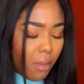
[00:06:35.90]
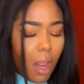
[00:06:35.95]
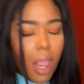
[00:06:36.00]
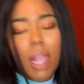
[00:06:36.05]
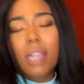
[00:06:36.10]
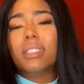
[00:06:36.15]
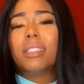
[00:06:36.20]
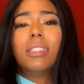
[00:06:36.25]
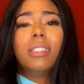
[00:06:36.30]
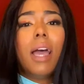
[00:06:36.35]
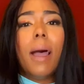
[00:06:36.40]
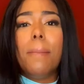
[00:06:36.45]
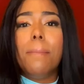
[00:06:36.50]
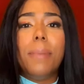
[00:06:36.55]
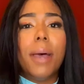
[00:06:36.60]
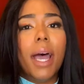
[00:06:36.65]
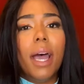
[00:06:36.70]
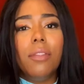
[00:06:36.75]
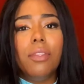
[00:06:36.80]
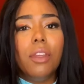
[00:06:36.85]
It's not
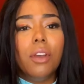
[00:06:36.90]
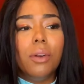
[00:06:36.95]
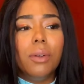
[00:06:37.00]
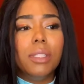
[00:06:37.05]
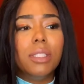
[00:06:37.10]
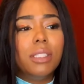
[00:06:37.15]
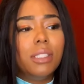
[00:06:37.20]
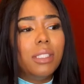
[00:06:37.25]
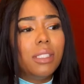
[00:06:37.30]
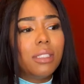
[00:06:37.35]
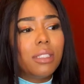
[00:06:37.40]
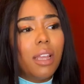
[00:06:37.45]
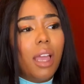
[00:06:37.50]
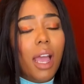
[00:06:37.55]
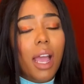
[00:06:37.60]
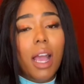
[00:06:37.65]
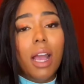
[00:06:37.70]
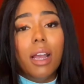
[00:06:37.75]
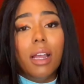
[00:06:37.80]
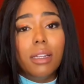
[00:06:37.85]
bad though. It's
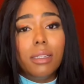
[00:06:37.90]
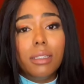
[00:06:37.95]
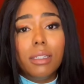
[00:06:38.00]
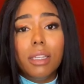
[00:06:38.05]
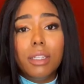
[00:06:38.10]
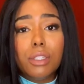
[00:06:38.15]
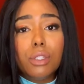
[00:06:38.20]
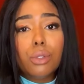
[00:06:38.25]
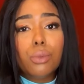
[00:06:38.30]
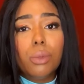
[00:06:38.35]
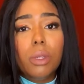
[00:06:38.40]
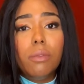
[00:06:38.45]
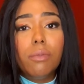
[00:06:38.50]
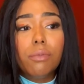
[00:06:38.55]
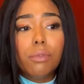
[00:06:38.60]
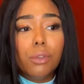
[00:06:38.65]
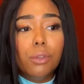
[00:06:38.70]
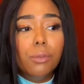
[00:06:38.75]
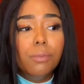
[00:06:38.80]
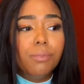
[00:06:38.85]
a sweet
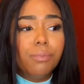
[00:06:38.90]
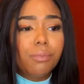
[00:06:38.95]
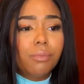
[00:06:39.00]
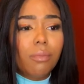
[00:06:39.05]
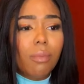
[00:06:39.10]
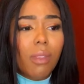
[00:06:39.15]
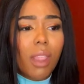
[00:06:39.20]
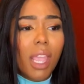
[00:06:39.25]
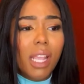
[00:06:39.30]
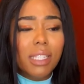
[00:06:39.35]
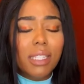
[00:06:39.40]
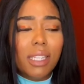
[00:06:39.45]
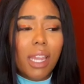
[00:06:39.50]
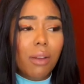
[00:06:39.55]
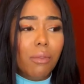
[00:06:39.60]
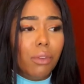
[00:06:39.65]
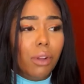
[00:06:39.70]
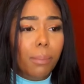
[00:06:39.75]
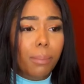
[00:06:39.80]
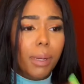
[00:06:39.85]
fruit. It's
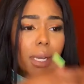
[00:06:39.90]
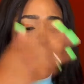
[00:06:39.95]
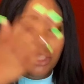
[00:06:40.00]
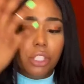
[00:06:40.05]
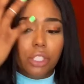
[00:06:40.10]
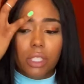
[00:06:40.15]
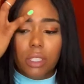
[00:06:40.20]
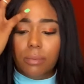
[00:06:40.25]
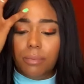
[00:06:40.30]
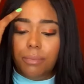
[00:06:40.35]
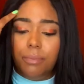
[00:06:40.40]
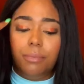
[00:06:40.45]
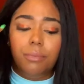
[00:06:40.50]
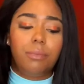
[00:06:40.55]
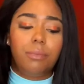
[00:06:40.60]
not real pungent.